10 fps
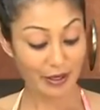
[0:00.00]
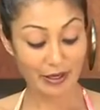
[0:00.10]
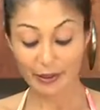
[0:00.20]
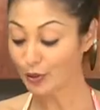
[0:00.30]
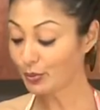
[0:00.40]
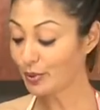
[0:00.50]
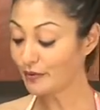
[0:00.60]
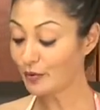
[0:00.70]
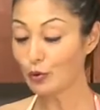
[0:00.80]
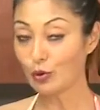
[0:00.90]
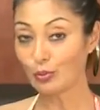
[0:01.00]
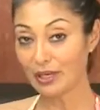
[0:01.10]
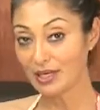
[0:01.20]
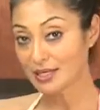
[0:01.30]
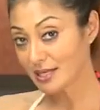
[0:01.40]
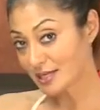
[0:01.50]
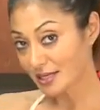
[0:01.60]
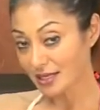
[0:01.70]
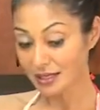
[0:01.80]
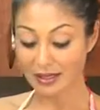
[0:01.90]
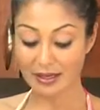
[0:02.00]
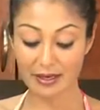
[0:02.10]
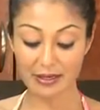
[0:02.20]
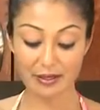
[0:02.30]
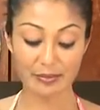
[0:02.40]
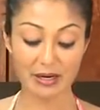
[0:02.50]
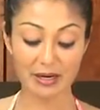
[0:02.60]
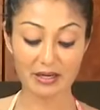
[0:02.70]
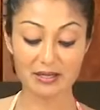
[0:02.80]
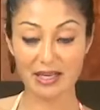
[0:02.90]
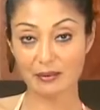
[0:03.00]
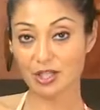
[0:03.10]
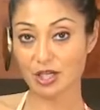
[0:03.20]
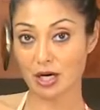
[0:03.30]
a little bit of Old Bay seasoning, and my sandwich